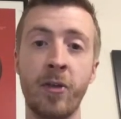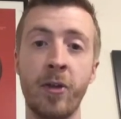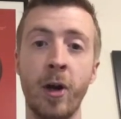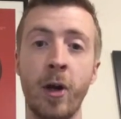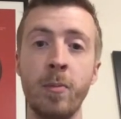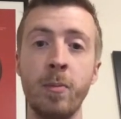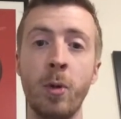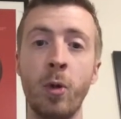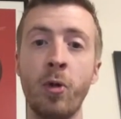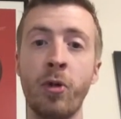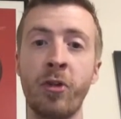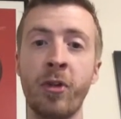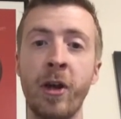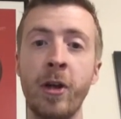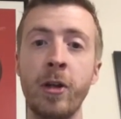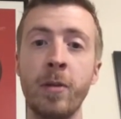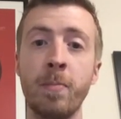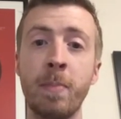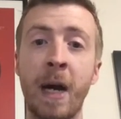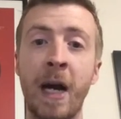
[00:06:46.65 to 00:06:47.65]
none more so
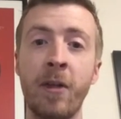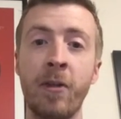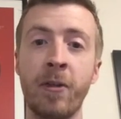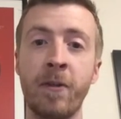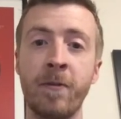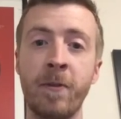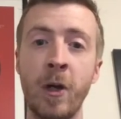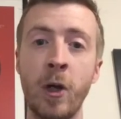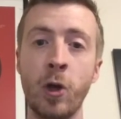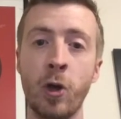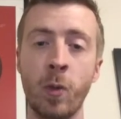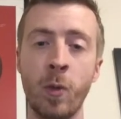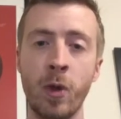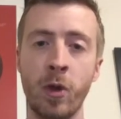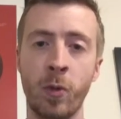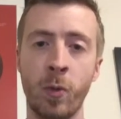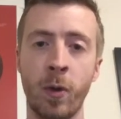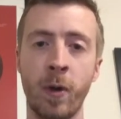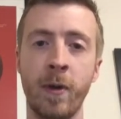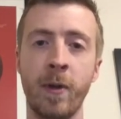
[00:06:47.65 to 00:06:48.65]
than Back to the Future, which
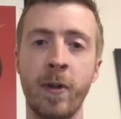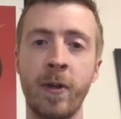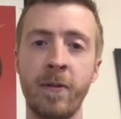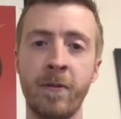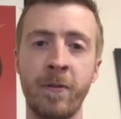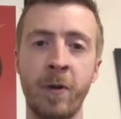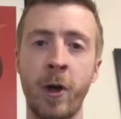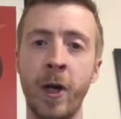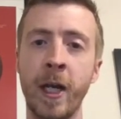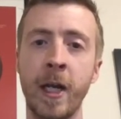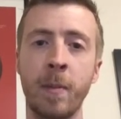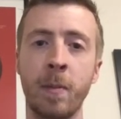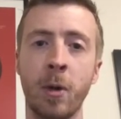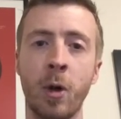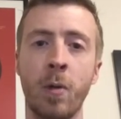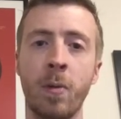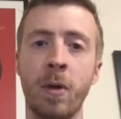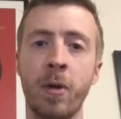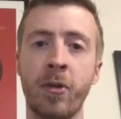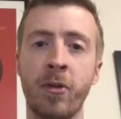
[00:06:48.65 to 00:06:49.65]
is one of the defining
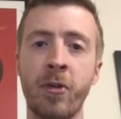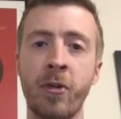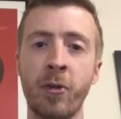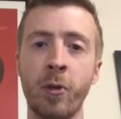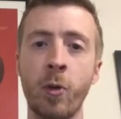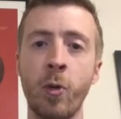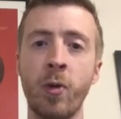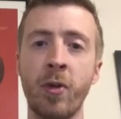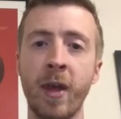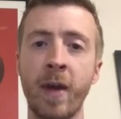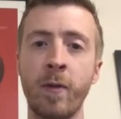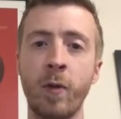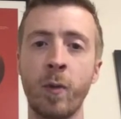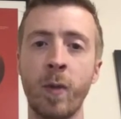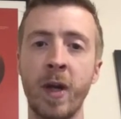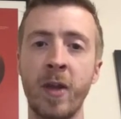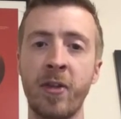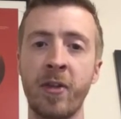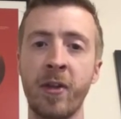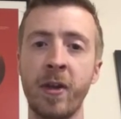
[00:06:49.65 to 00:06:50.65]
blockbuster scores ever
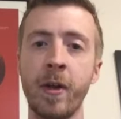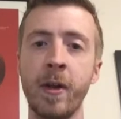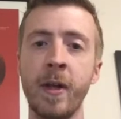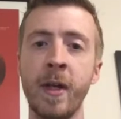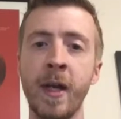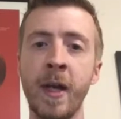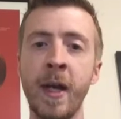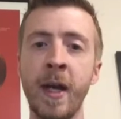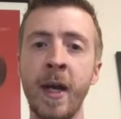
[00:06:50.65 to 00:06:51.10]
written.